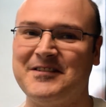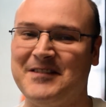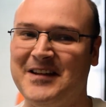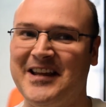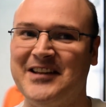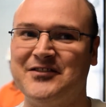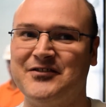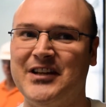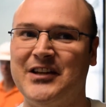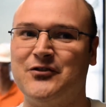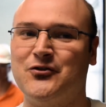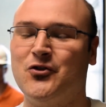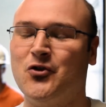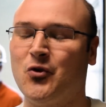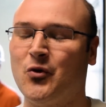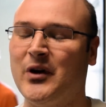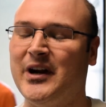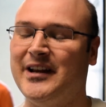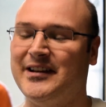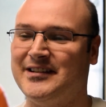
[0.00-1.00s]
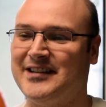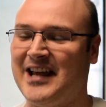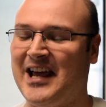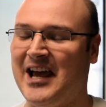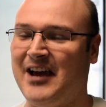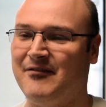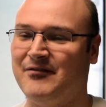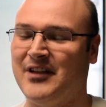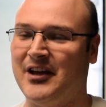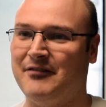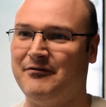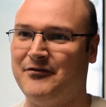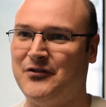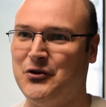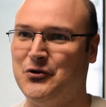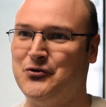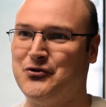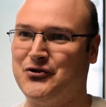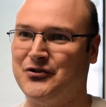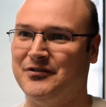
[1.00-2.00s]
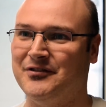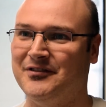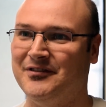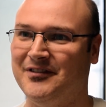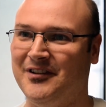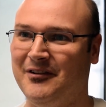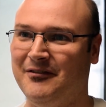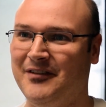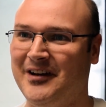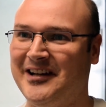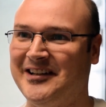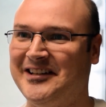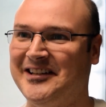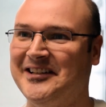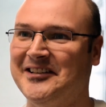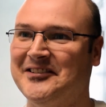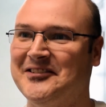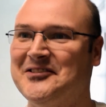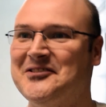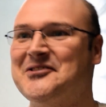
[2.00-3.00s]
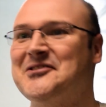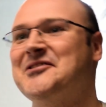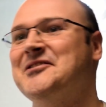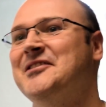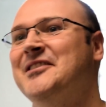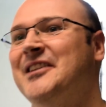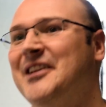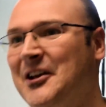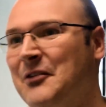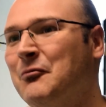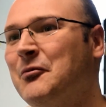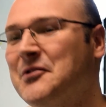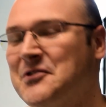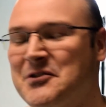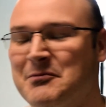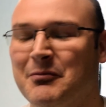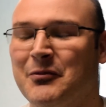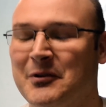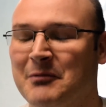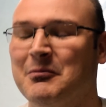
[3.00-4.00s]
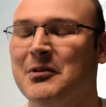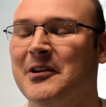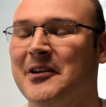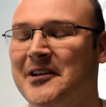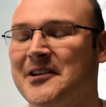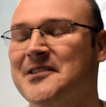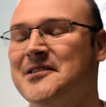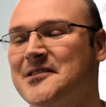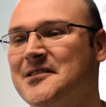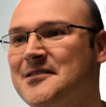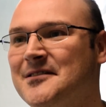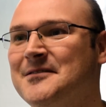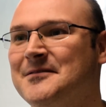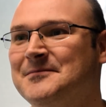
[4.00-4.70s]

it's, it's great to have that fusion of ideas in one, one place.